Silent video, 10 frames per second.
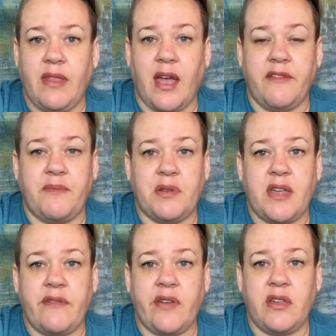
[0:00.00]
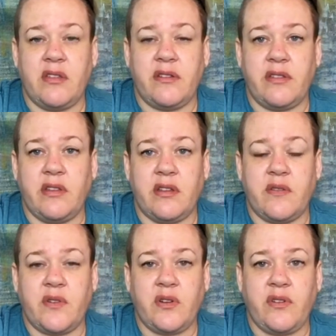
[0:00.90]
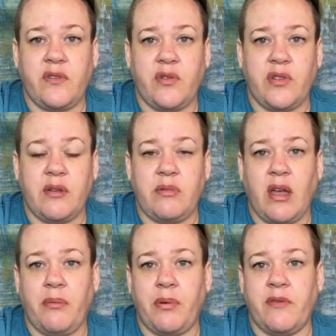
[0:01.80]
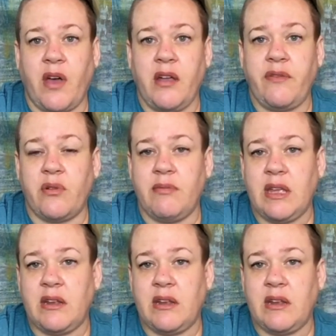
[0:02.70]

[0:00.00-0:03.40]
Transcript: I've put that faith into the universe for them to help provide for me.